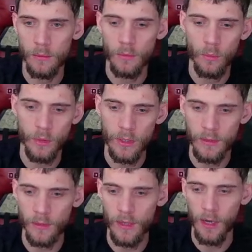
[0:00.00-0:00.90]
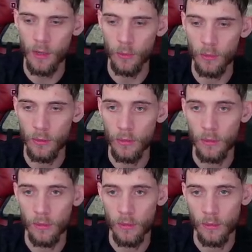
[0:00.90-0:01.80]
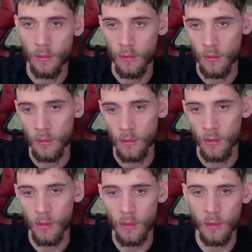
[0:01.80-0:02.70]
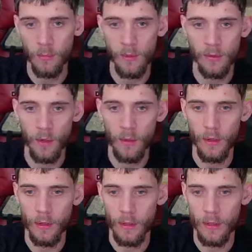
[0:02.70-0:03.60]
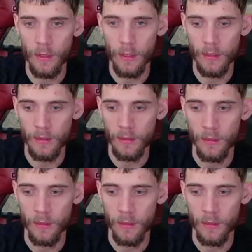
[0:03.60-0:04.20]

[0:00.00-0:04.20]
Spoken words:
which isn't terrible. Let's go ahead and get